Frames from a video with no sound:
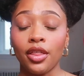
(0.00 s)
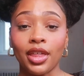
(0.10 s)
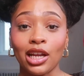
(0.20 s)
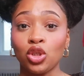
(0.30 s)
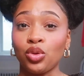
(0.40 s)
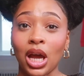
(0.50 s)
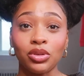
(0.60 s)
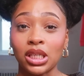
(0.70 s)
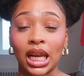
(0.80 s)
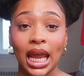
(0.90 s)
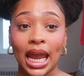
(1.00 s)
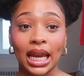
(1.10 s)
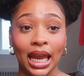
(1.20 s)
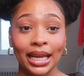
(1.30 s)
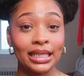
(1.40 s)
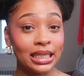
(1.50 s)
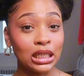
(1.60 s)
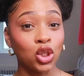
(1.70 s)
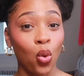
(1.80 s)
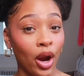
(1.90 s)
that 2008 like
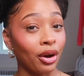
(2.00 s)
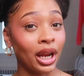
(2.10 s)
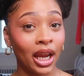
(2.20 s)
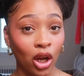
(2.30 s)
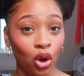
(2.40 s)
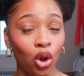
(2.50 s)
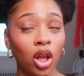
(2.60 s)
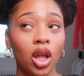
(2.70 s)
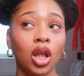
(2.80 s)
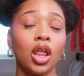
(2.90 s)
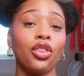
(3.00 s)
D-squared heel,